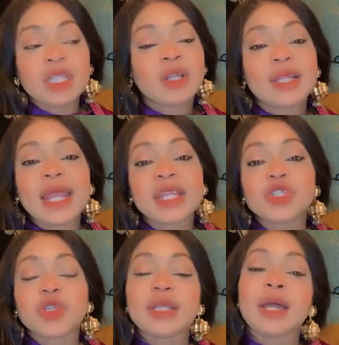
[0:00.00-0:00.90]
They don't
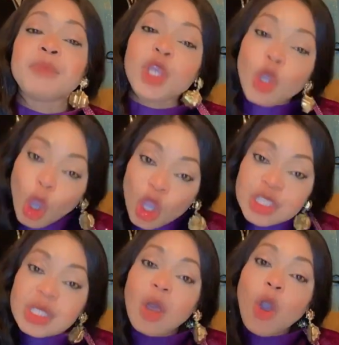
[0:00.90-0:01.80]
like each other
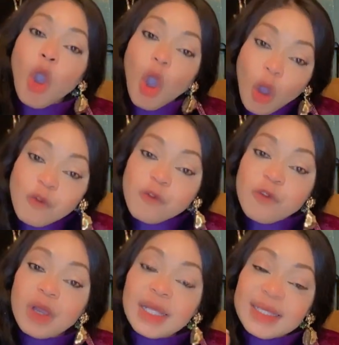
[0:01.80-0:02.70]
because
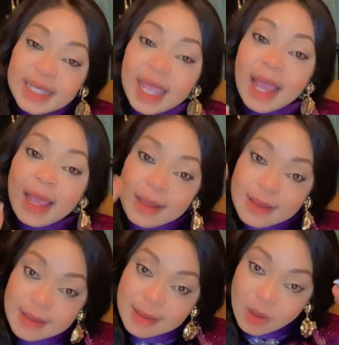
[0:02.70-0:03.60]
of their
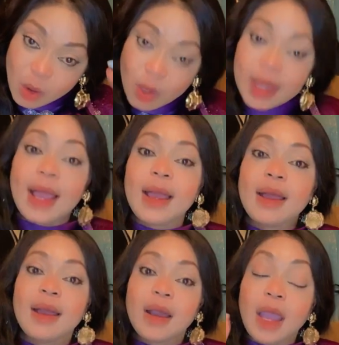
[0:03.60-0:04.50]

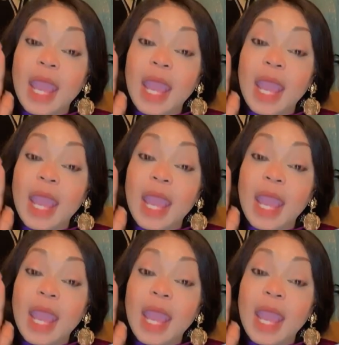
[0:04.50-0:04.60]
Oga.